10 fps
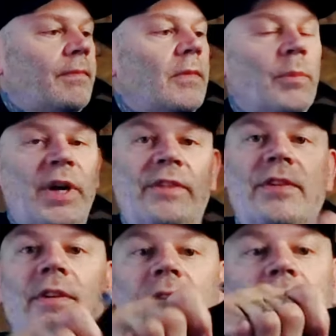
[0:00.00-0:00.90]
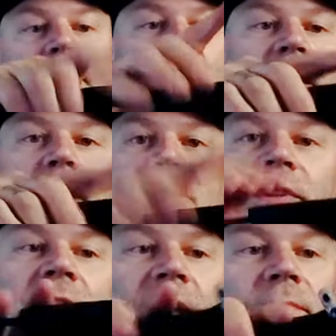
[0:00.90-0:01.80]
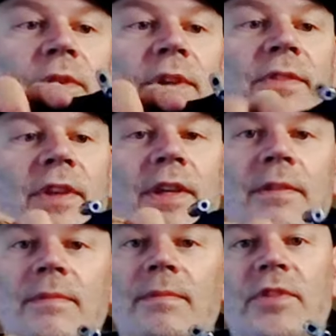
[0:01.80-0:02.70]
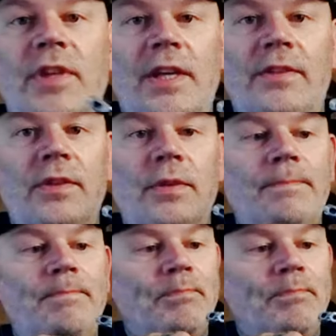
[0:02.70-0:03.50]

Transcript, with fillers: But that helps a lot, really easy to, to get to.